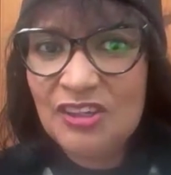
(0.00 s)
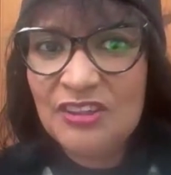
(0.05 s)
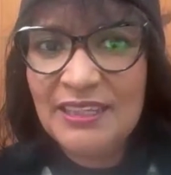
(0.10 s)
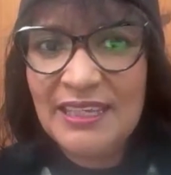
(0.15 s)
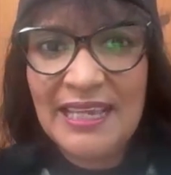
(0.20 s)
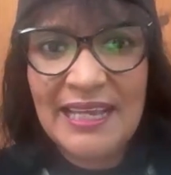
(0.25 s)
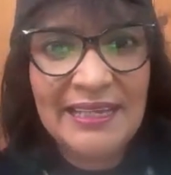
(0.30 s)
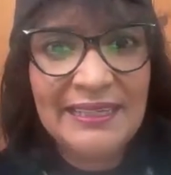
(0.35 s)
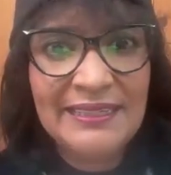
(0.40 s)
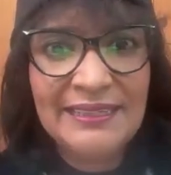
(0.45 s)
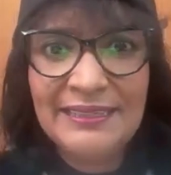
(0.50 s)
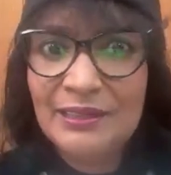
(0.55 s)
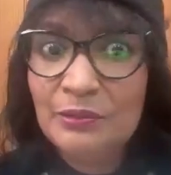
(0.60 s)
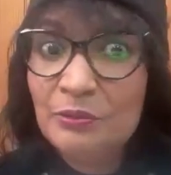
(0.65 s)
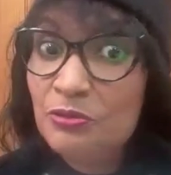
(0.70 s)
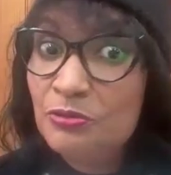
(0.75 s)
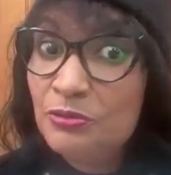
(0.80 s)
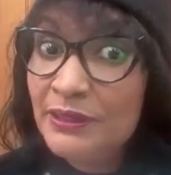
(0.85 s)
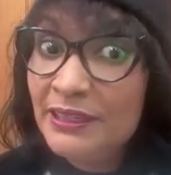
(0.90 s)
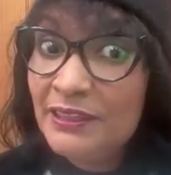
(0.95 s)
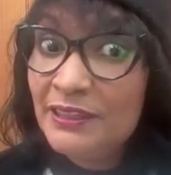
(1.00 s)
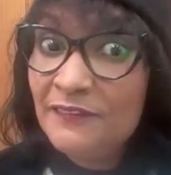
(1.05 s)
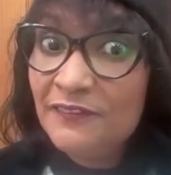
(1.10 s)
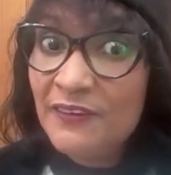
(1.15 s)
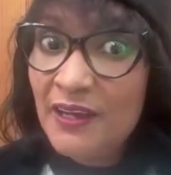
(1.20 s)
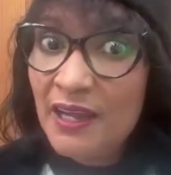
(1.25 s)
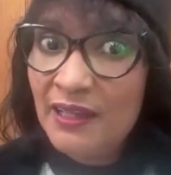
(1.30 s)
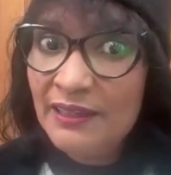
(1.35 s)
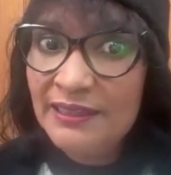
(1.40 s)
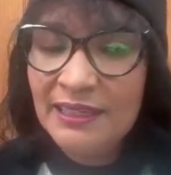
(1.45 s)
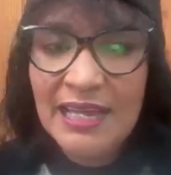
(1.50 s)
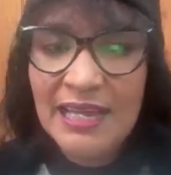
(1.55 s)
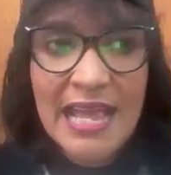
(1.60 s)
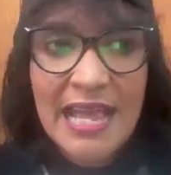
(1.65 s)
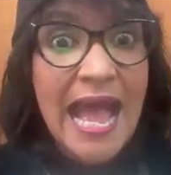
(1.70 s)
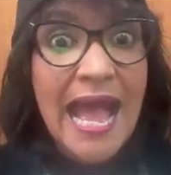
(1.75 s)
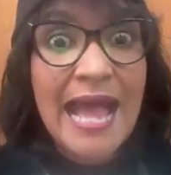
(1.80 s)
online and they were real fun.